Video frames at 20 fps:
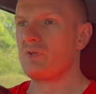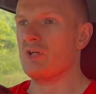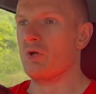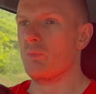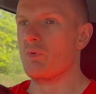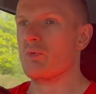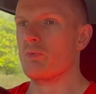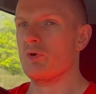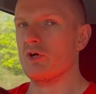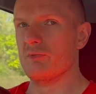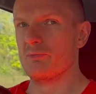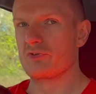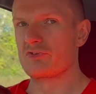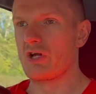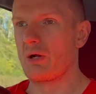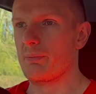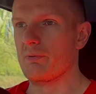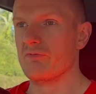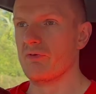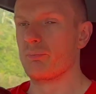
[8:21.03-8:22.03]
you know, we weren't
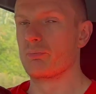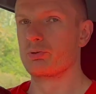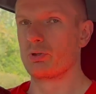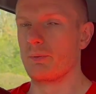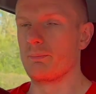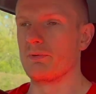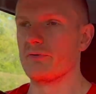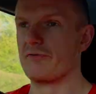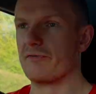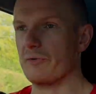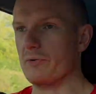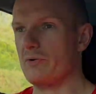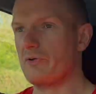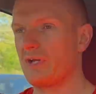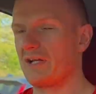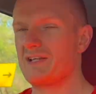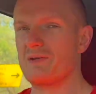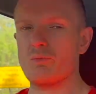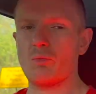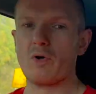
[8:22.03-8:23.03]
stopping for proper food.
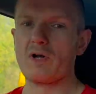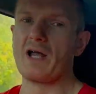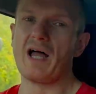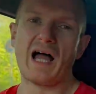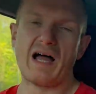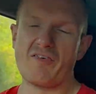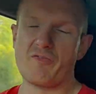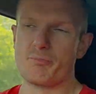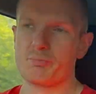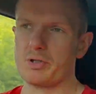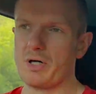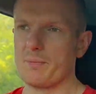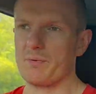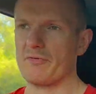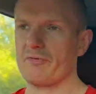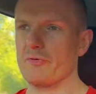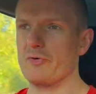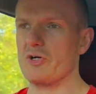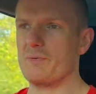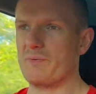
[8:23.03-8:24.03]
I didn't want to have
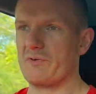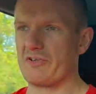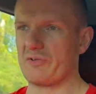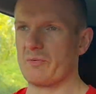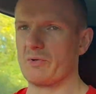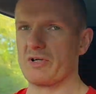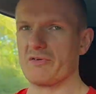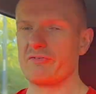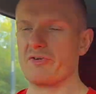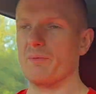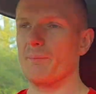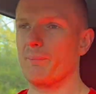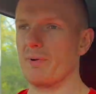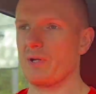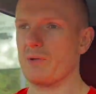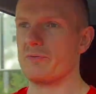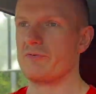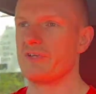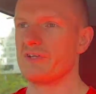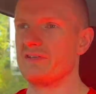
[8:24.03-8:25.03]
proper food because I didn't want to feel
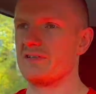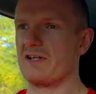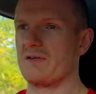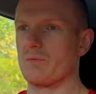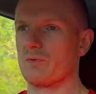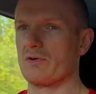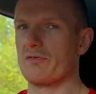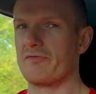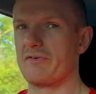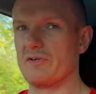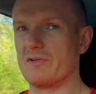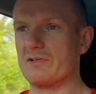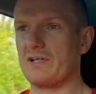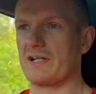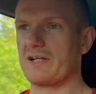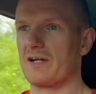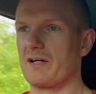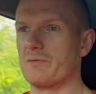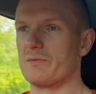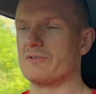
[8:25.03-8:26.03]
bloated. Didn't want to feel
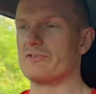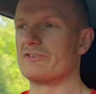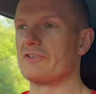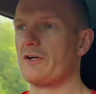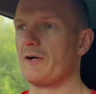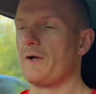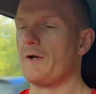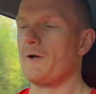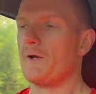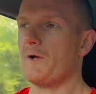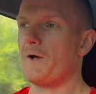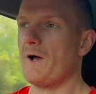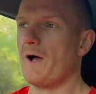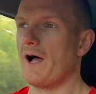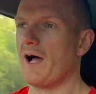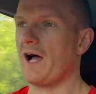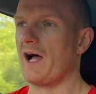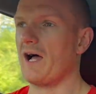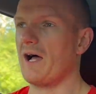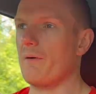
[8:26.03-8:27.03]
like I was
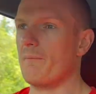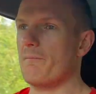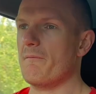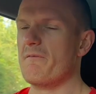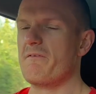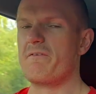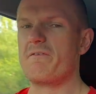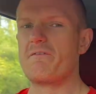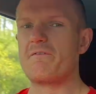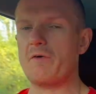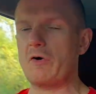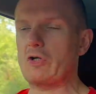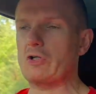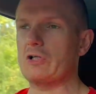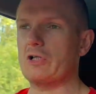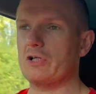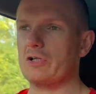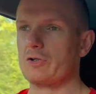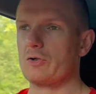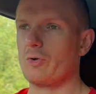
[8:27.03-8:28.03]

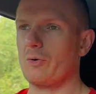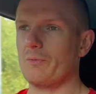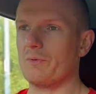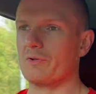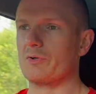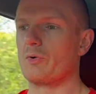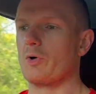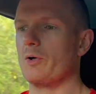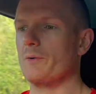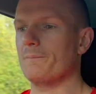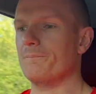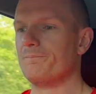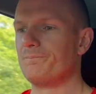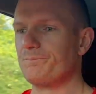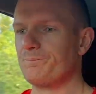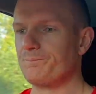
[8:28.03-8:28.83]
full, quote unquote.